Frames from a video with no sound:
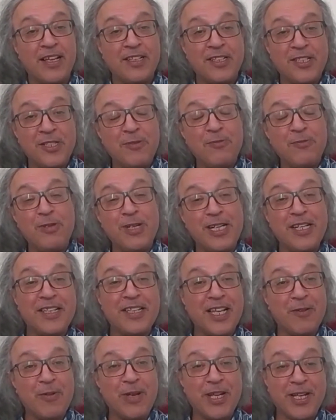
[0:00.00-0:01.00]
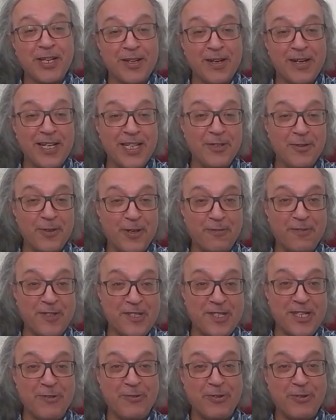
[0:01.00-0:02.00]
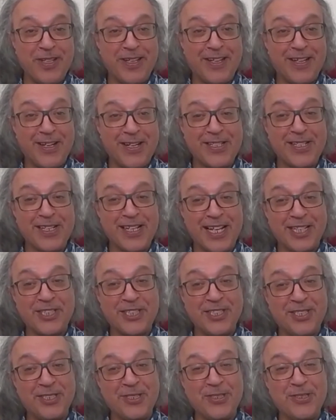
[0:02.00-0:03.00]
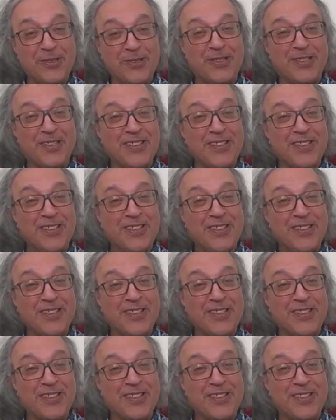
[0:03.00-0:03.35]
Do you really think we could hire you after seeing what you guys could actually do?